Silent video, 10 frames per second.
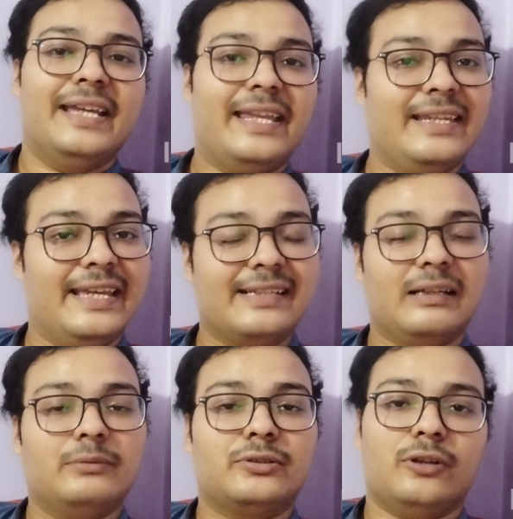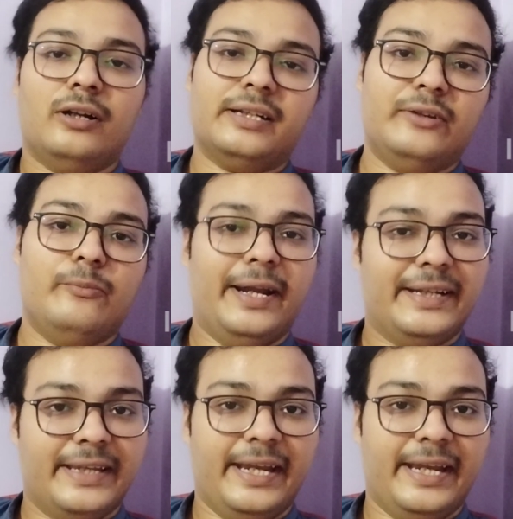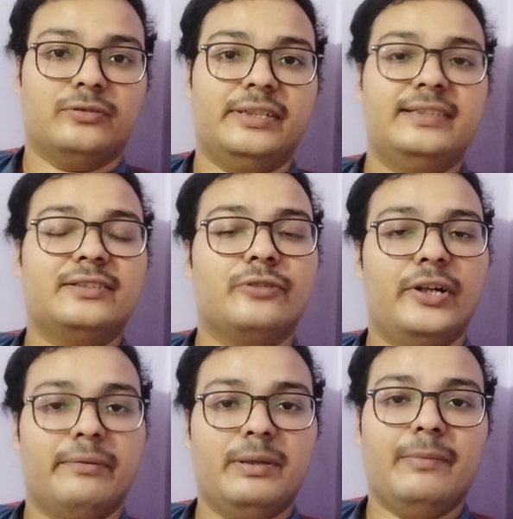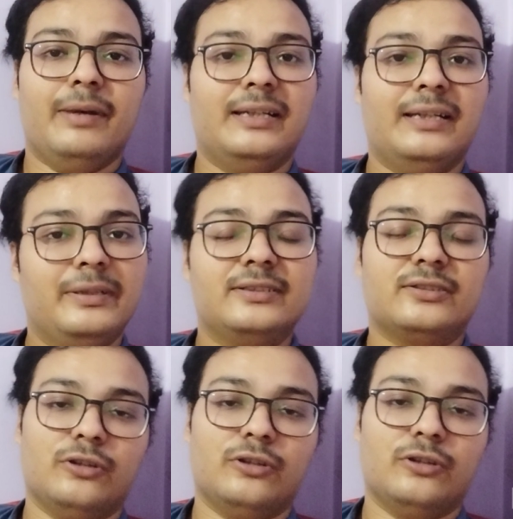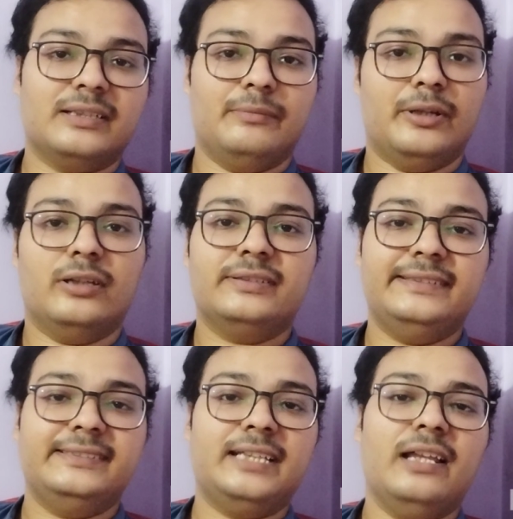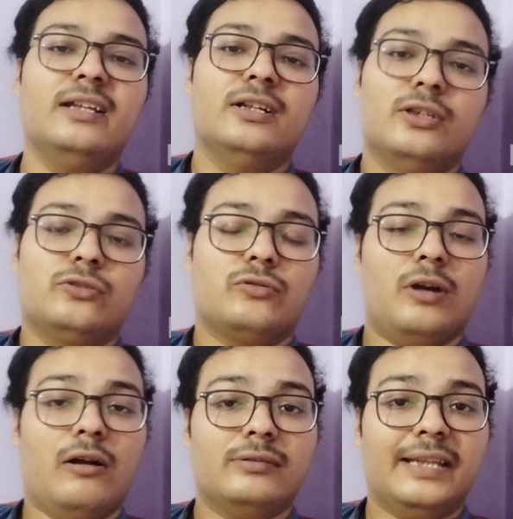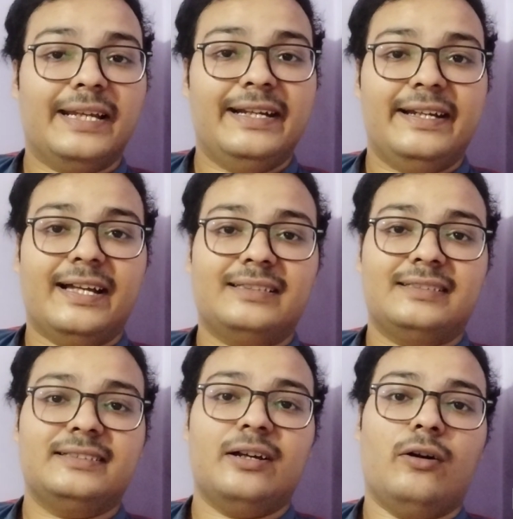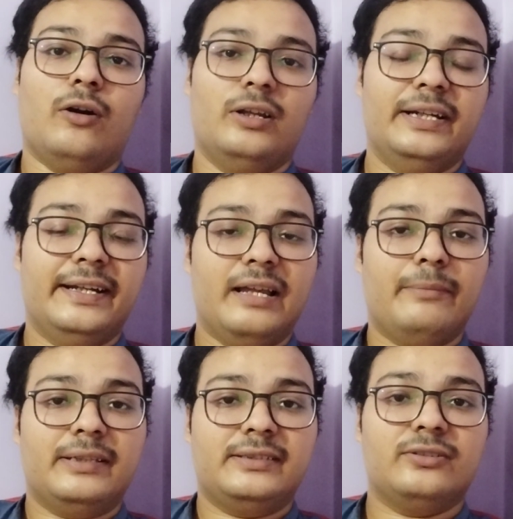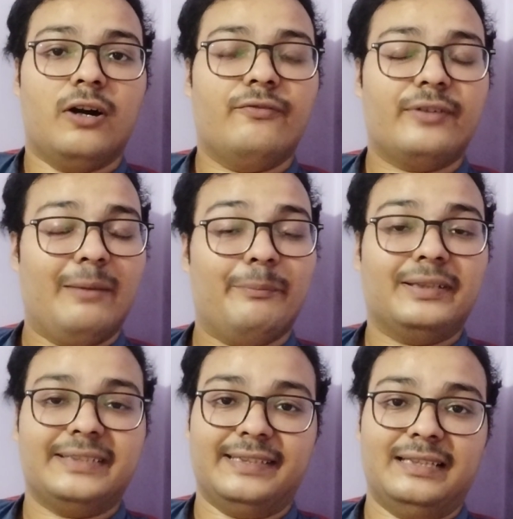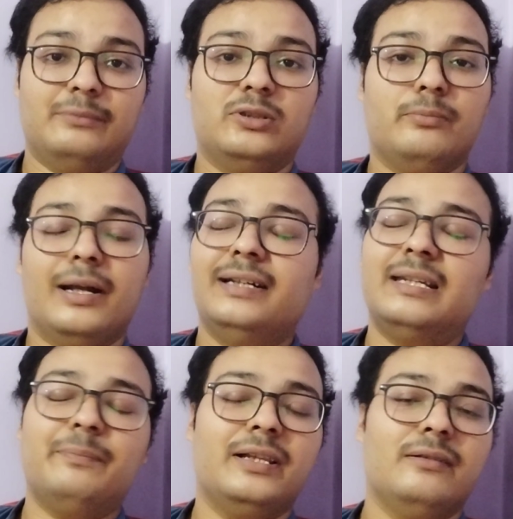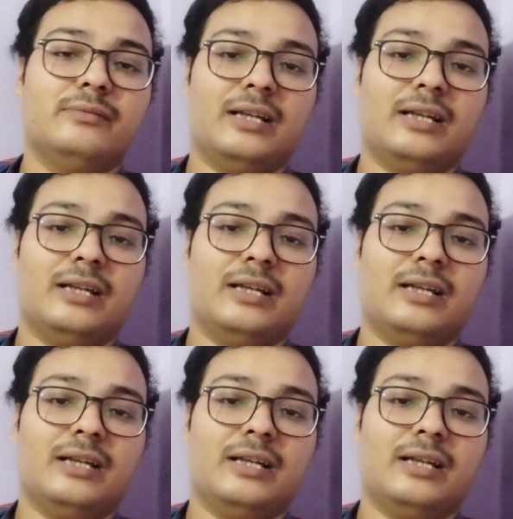any exam slot you might get. So this is going to be multiple slots, and because this is a throughout the India, this is a all India basis off campus exam. So multiple